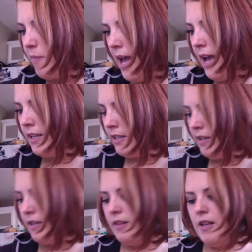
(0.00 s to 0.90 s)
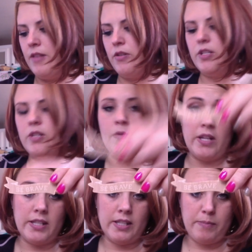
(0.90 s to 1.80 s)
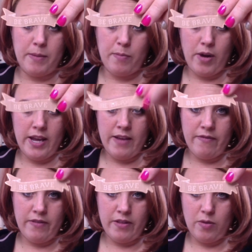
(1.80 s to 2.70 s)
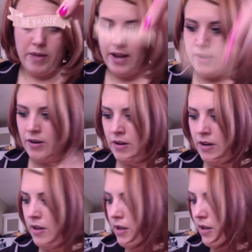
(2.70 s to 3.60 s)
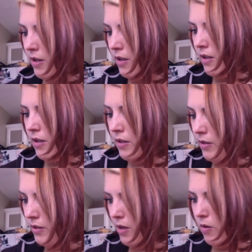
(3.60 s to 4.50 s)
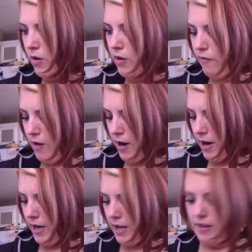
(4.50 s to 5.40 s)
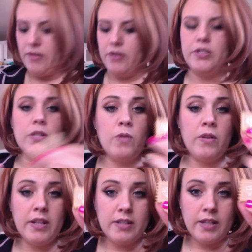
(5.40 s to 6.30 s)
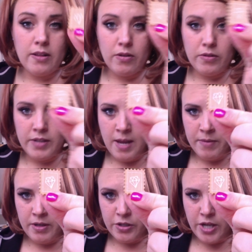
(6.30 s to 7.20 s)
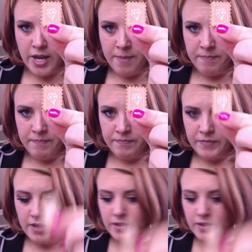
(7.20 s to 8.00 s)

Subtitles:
backed. Then there's this one that says Be Brave, a little banner. So a good variety. Then there's this one that's like a little diamond gem that's